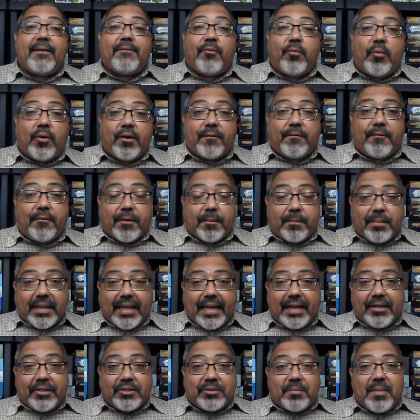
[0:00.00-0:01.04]
for 1 to 4
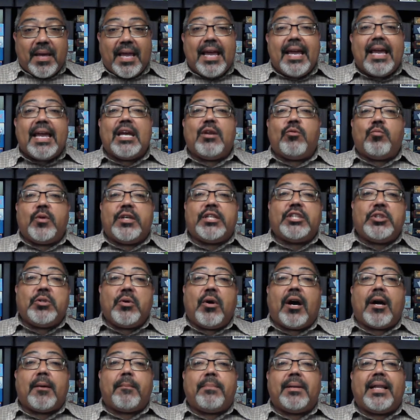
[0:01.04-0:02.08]
players in which you
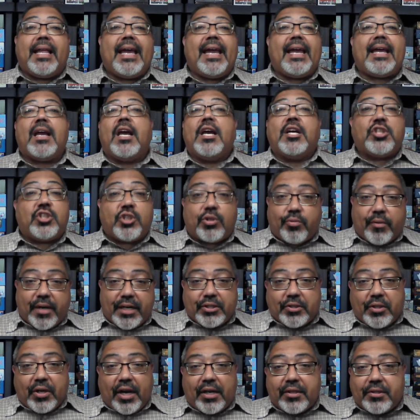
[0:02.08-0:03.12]
are playing
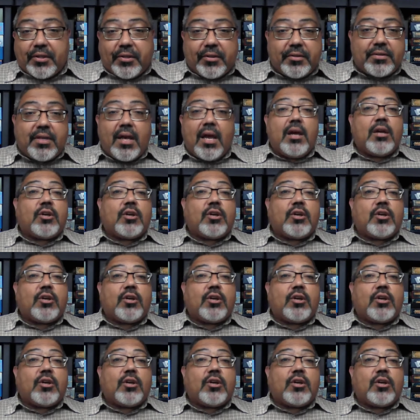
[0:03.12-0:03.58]
treasure hunters,